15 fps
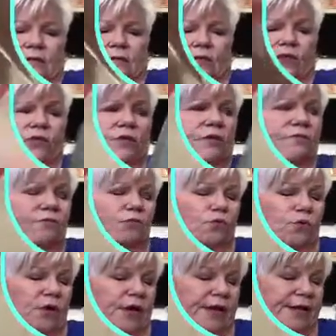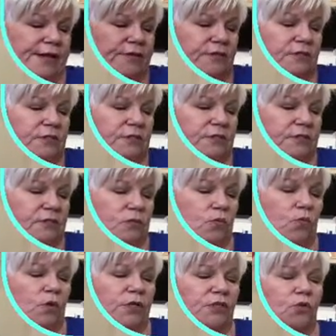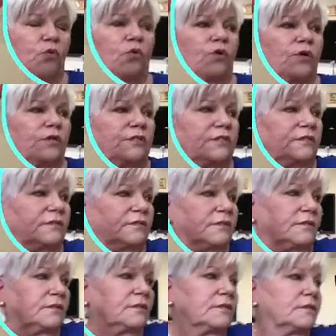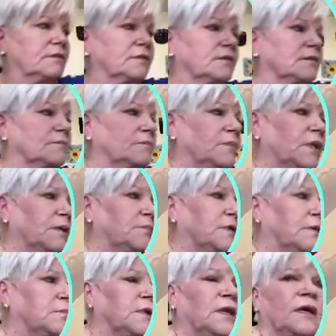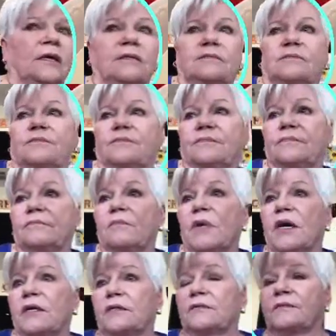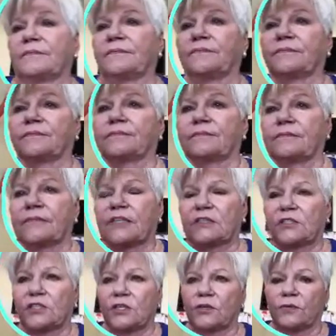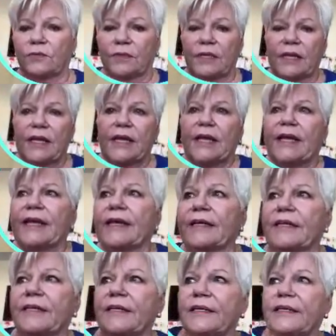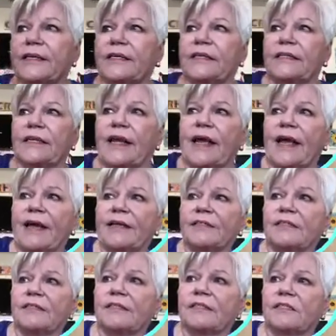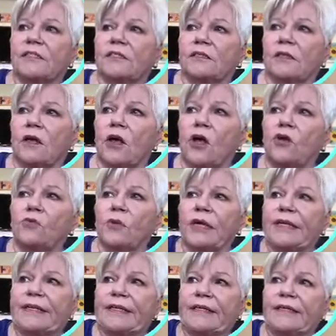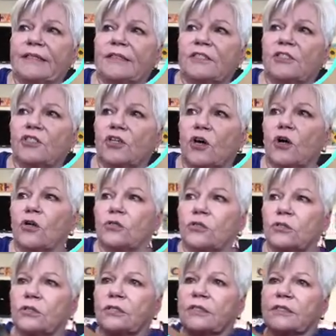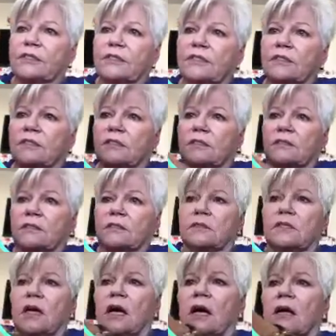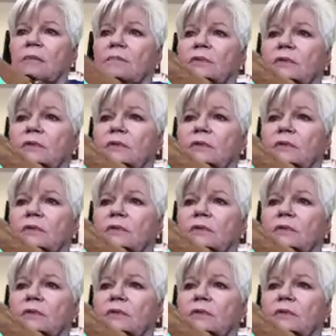34-ounce, 1 quart, blah, blah, blah bottle. So, and it has this already installed on it, this top,